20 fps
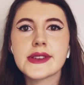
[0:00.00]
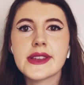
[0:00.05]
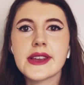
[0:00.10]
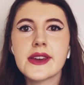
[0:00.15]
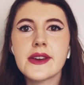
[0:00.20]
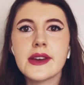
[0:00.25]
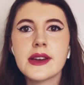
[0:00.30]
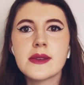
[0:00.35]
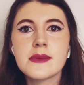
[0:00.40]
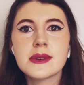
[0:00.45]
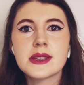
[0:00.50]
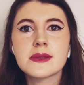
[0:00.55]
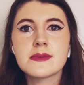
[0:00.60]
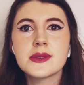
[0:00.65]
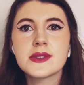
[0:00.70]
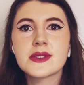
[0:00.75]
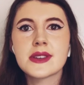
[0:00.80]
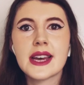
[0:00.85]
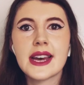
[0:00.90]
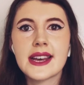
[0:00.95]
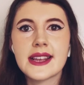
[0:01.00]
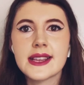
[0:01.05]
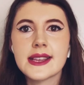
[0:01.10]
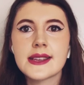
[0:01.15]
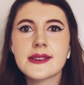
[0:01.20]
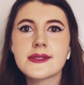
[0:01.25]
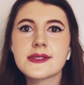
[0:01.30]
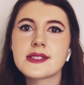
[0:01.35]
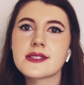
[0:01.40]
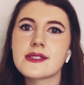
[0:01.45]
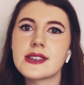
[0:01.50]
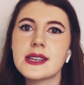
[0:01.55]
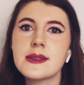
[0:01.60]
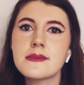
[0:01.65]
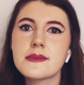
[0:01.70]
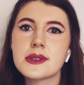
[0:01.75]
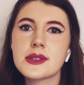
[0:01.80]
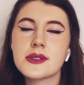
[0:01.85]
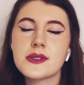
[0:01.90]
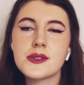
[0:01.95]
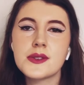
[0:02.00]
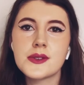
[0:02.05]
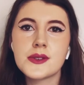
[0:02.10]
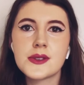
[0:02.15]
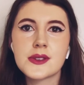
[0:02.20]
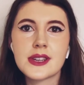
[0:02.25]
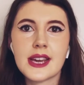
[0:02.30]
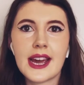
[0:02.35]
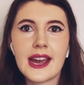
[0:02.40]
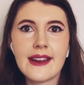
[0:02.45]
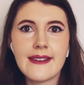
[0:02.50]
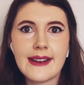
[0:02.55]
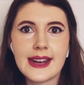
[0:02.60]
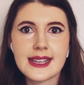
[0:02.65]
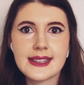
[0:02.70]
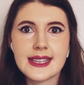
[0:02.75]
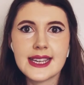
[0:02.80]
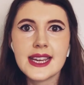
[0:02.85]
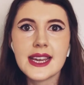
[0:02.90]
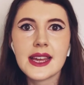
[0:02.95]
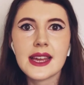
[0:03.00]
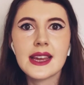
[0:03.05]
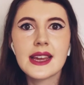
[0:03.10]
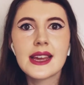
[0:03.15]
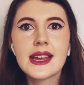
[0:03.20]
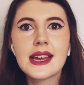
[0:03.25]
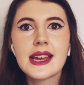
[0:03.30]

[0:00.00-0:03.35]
a much more cursive script called hieratic,